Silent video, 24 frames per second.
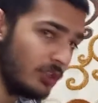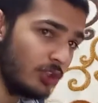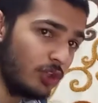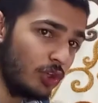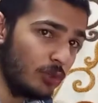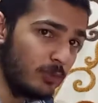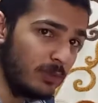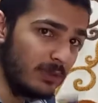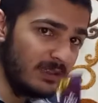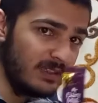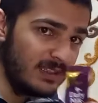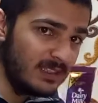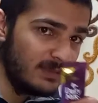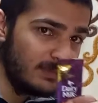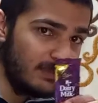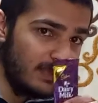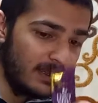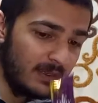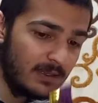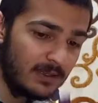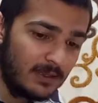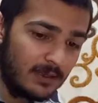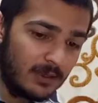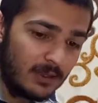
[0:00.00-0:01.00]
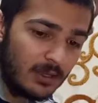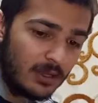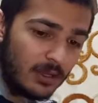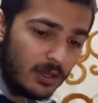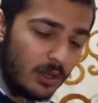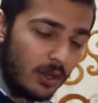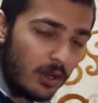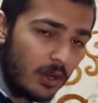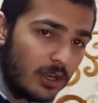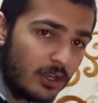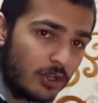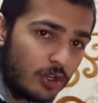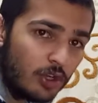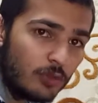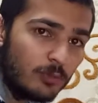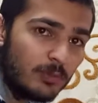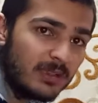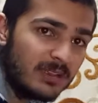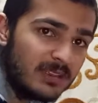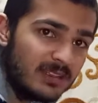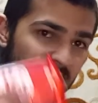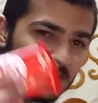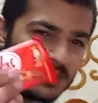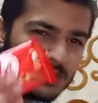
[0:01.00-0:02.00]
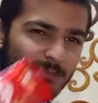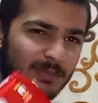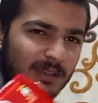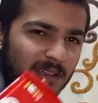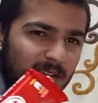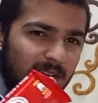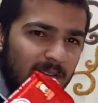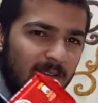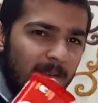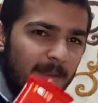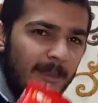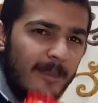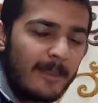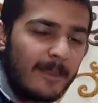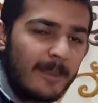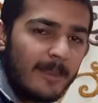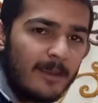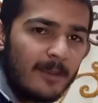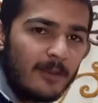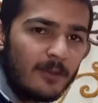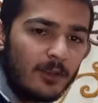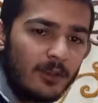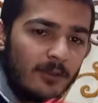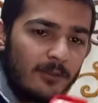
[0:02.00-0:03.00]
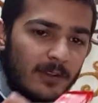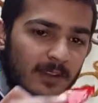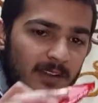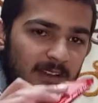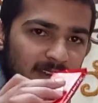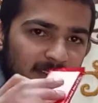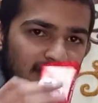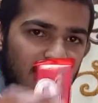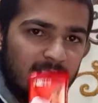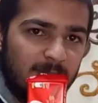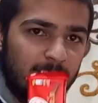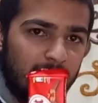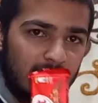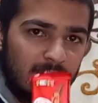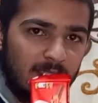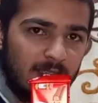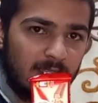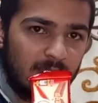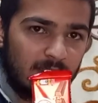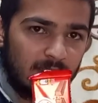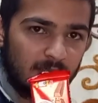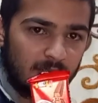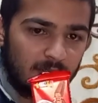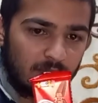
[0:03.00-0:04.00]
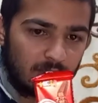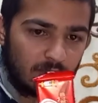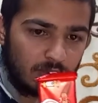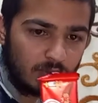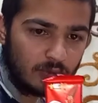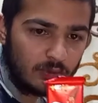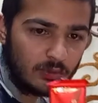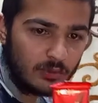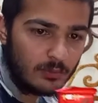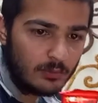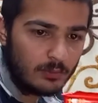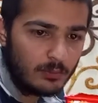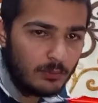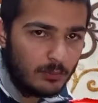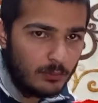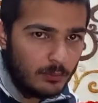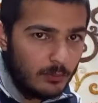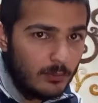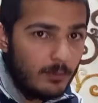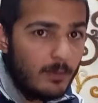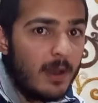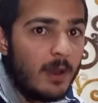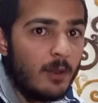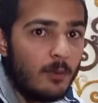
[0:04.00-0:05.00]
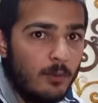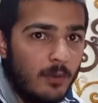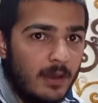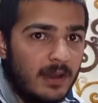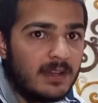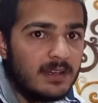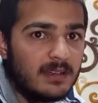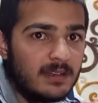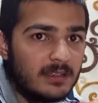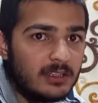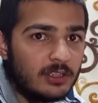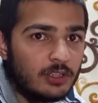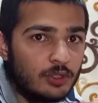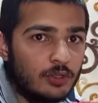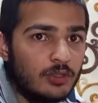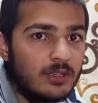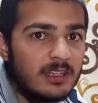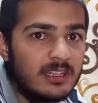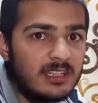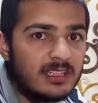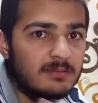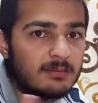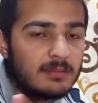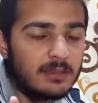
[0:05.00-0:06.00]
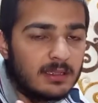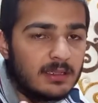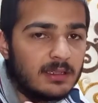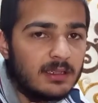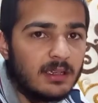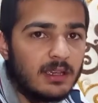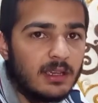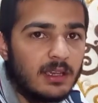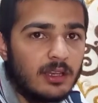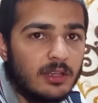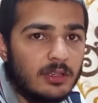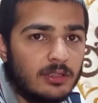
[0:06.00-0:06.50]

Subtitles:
So it could be this big, or it could be this big. So if it is this big, so my 1 unit is big.